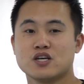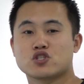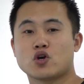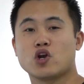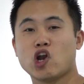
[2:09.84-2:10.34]

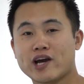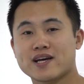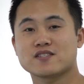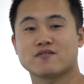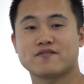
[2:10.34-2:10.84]
So like
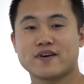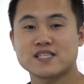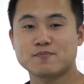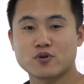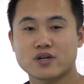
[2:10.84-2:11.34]
us on
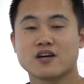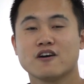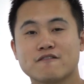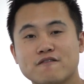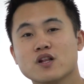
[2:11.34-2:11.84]
Facebook,
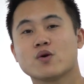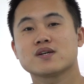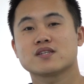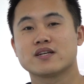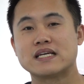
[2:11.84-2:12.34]
follow
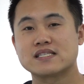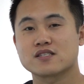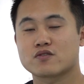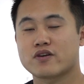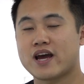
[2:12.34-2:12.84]
us on
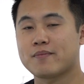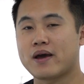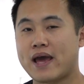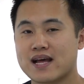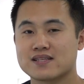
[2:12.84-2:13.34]

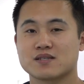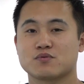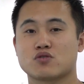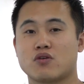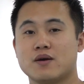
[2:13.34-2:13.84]
Instagram and
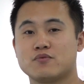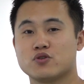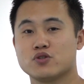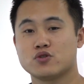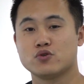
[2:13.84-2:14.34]
subscribe to
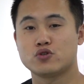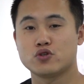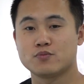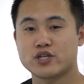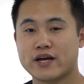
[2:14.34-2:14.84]
this
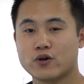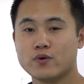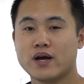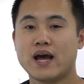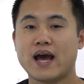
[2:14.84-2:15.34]
YouTube channel